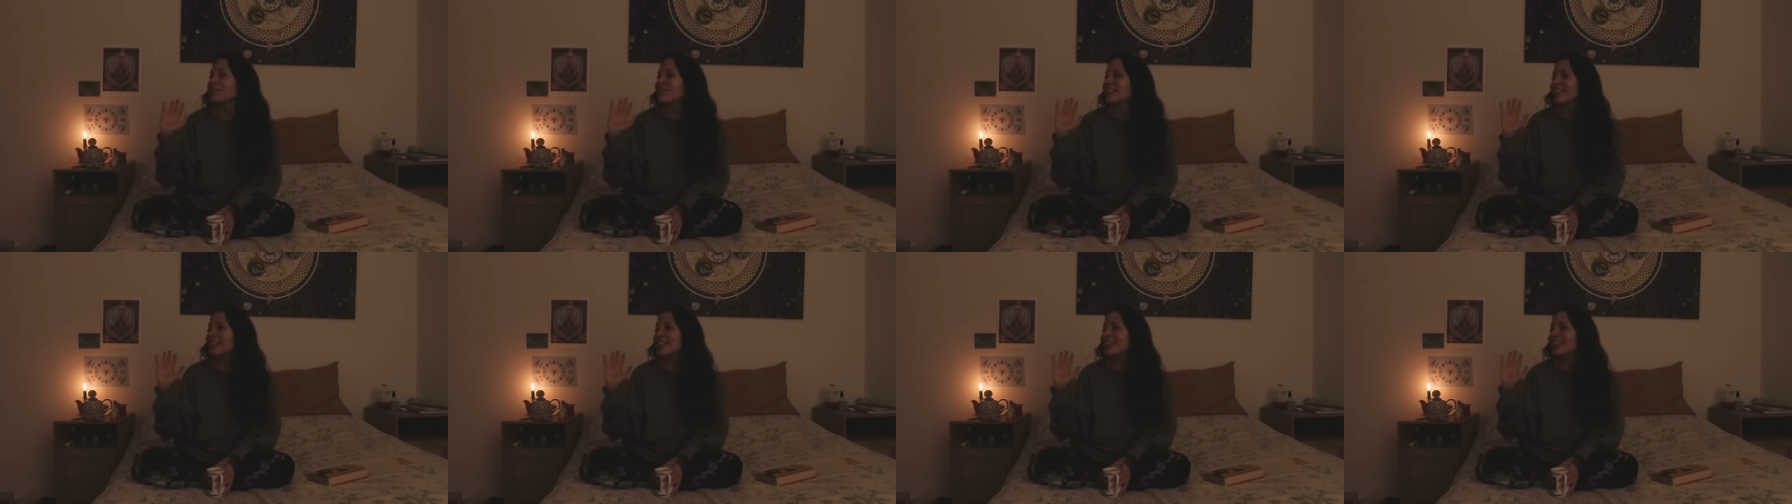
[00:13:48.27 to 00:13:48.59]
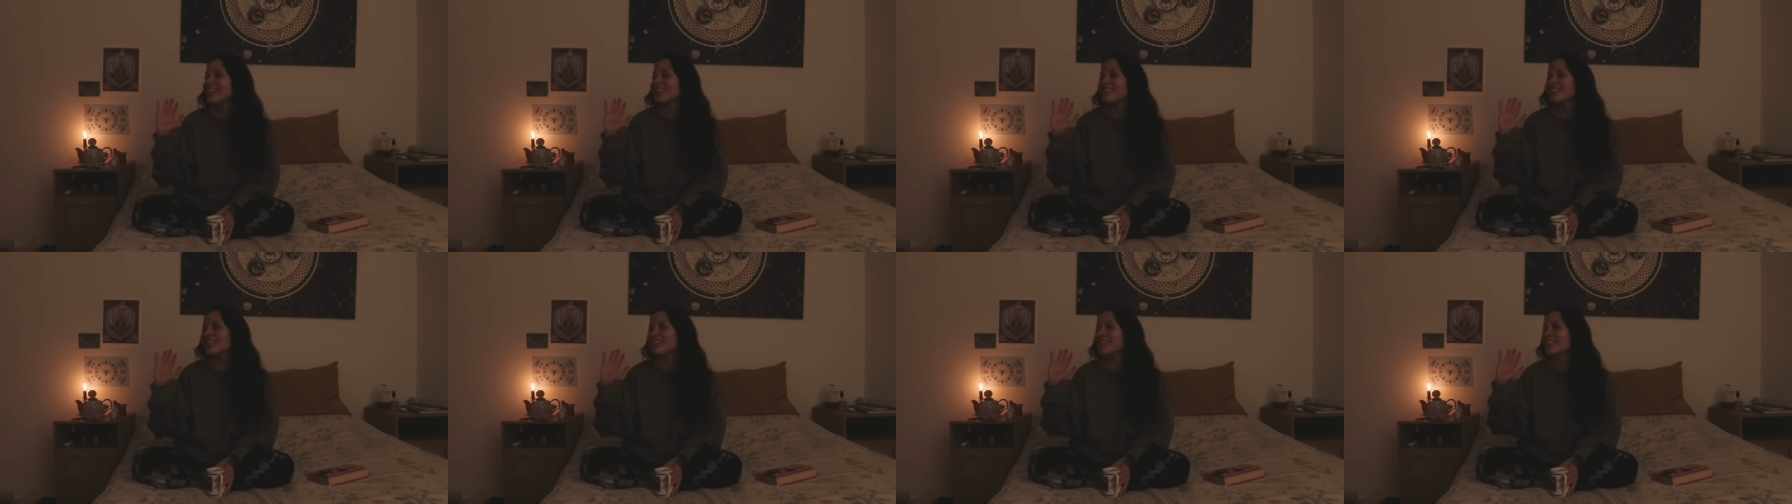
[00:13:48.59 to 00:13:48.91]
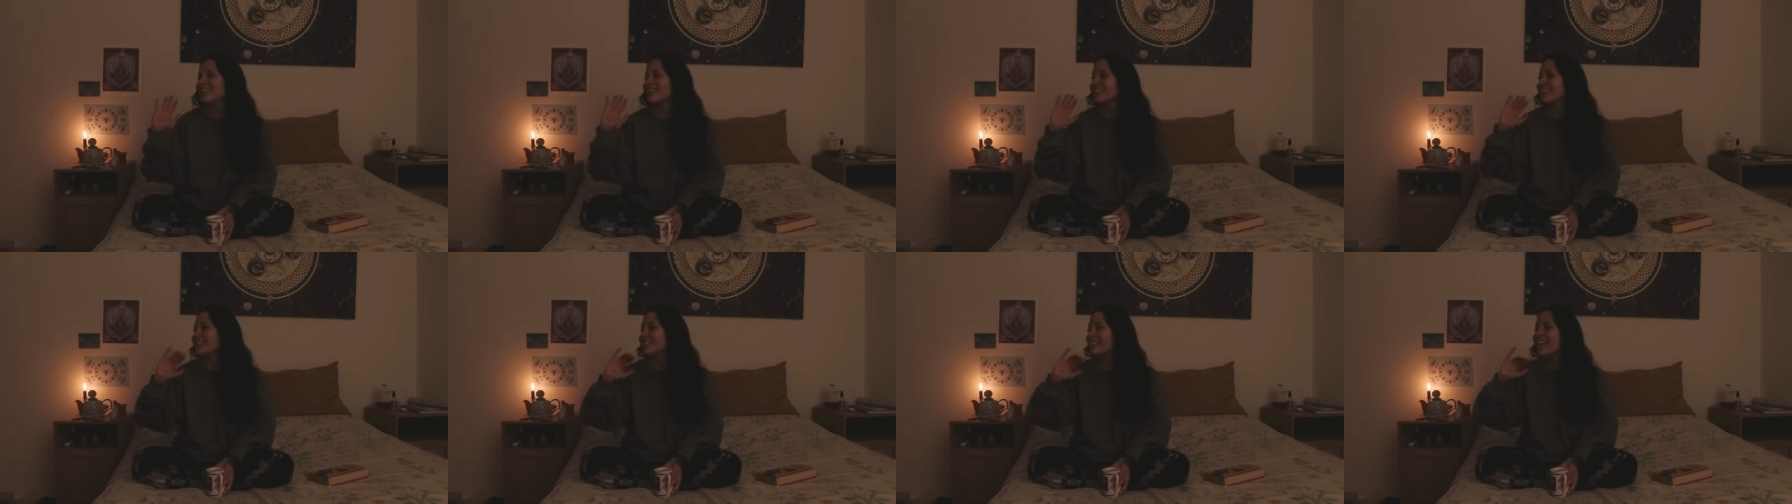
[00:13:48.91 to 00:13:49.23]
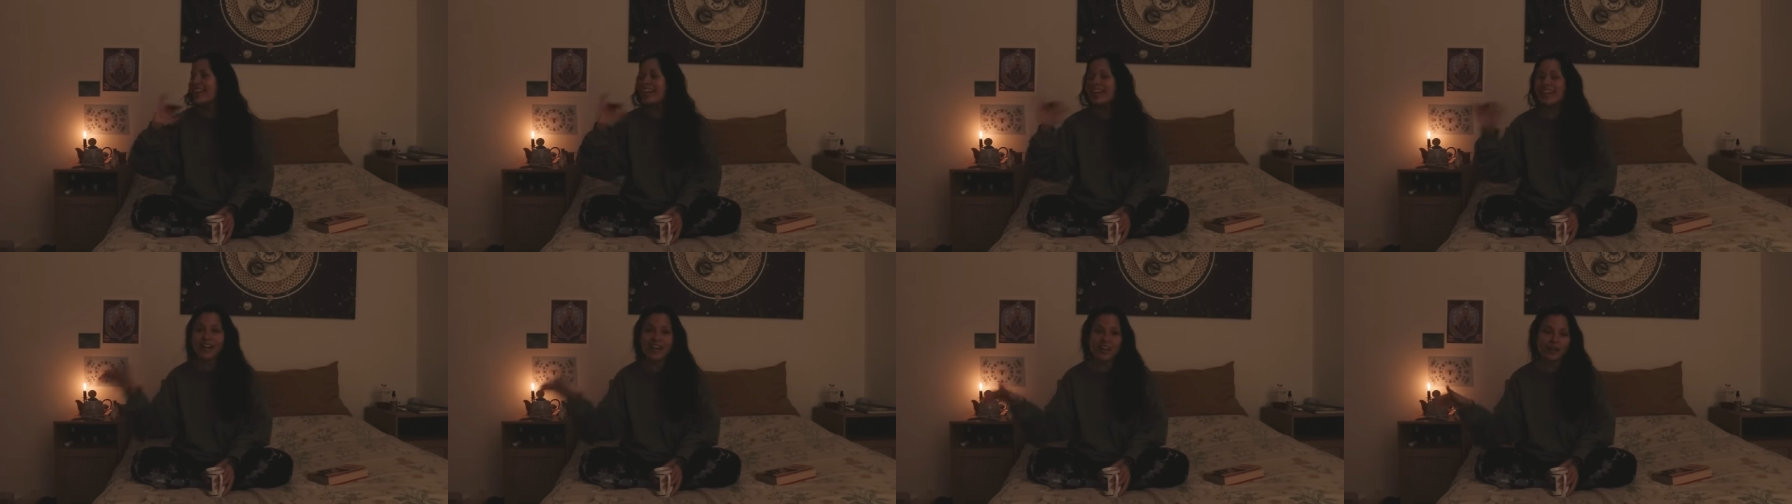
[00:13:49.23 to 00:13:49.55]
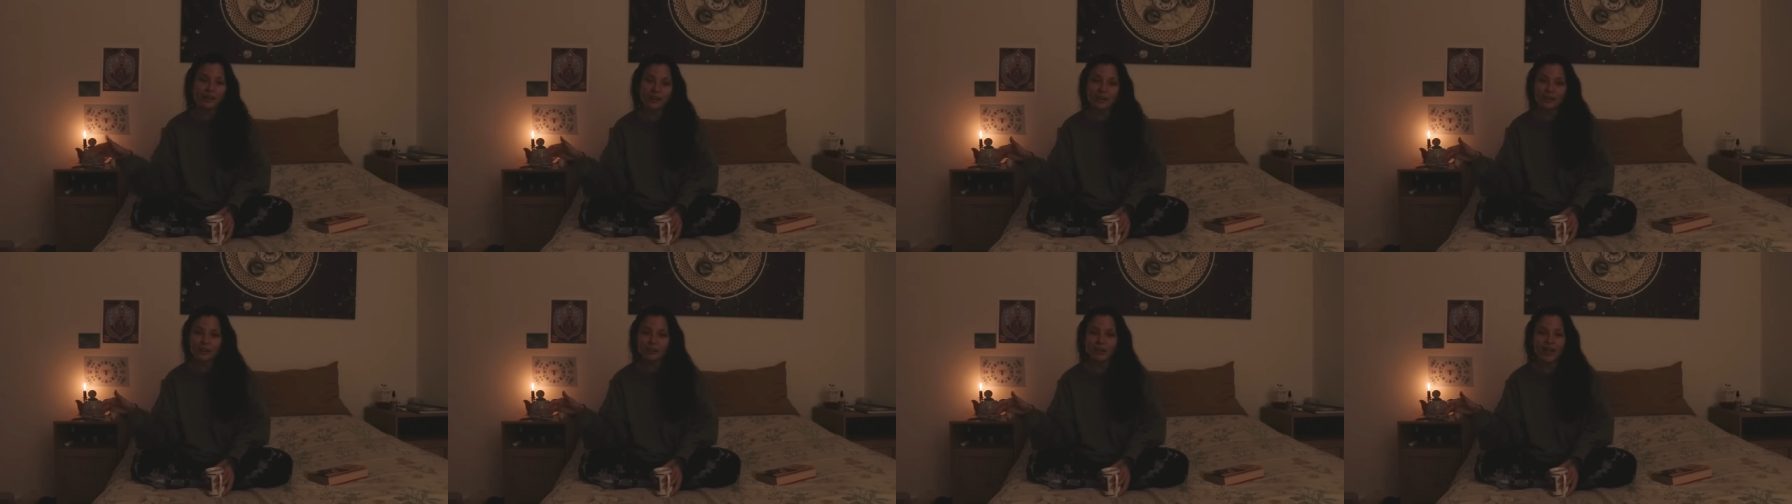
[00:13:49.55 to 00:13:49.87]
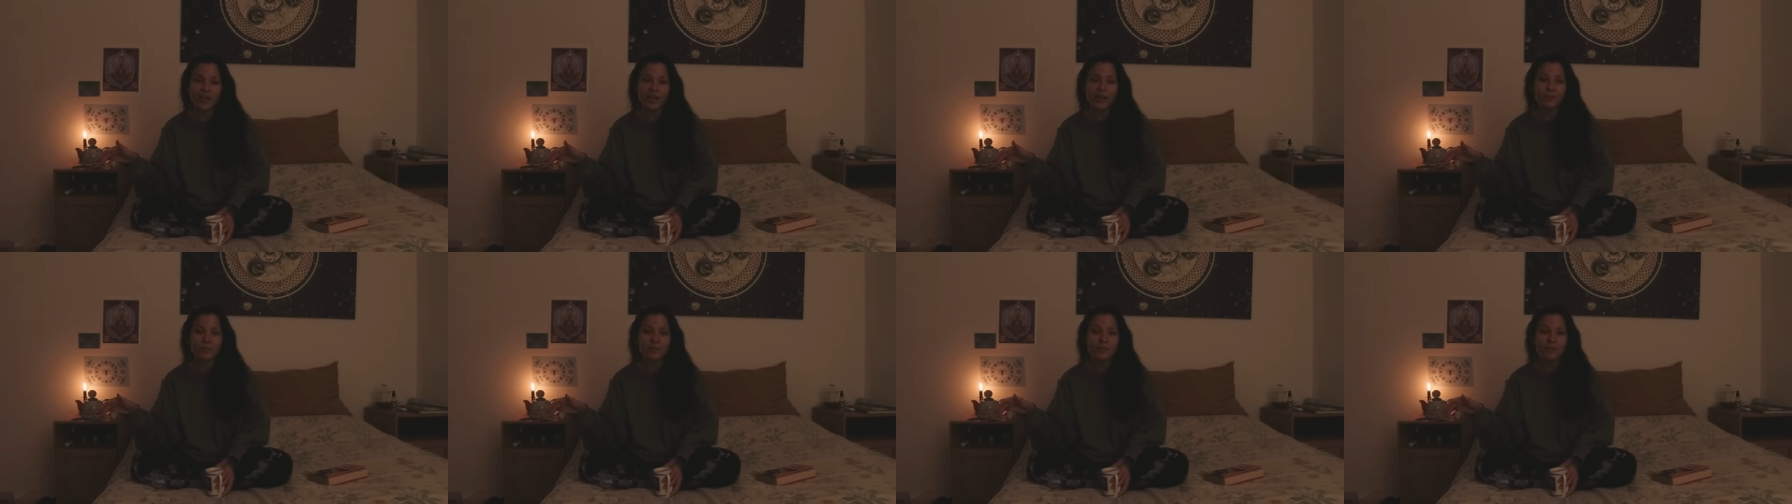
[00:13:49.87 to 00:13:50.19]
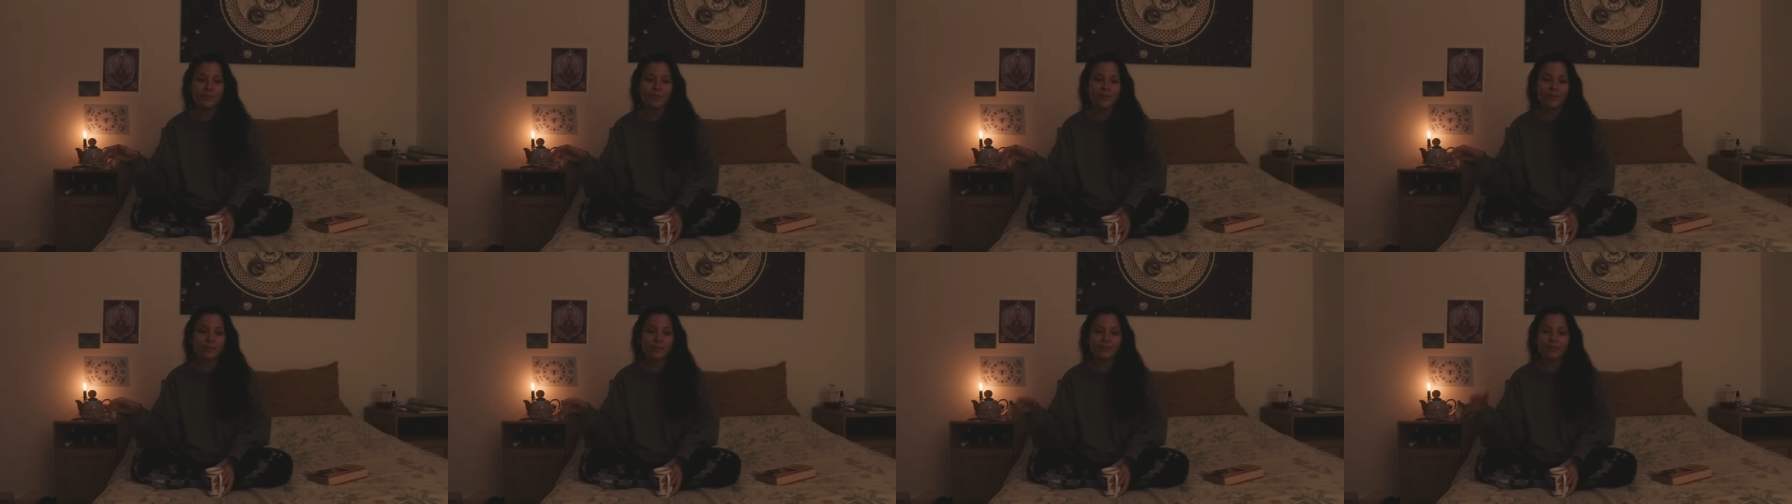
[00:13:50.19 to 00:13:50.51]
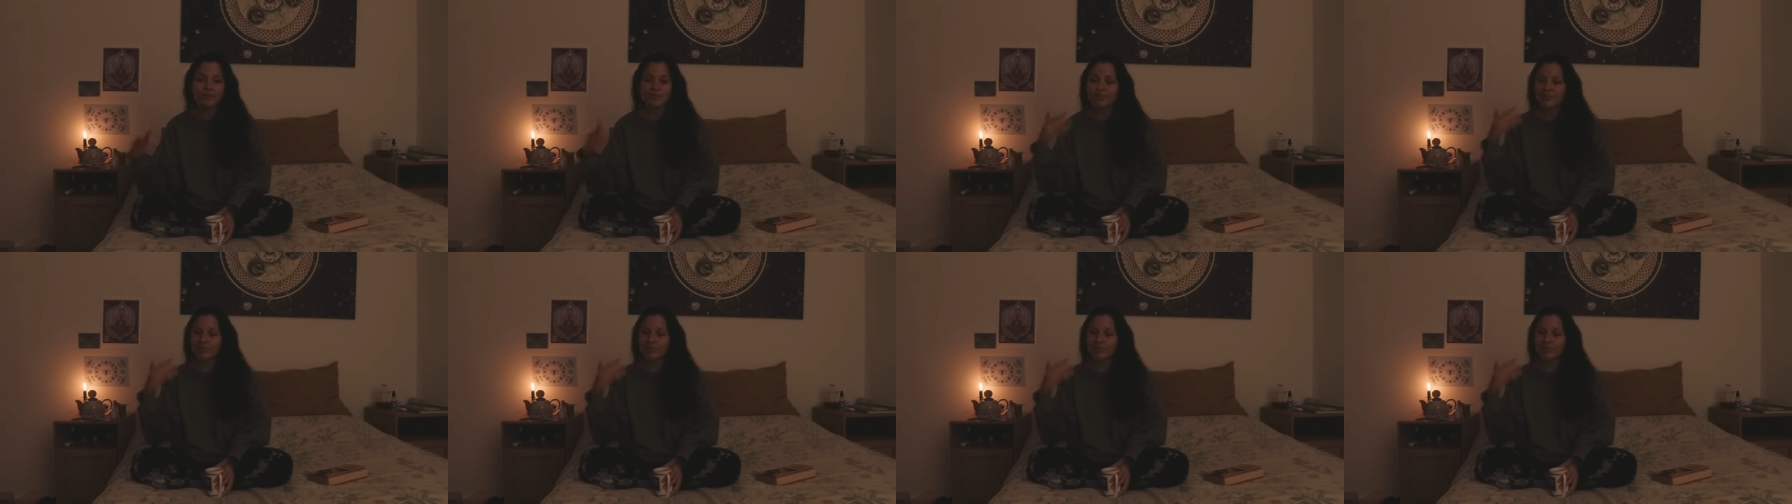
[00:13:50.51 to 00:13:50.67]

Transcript: we get out of our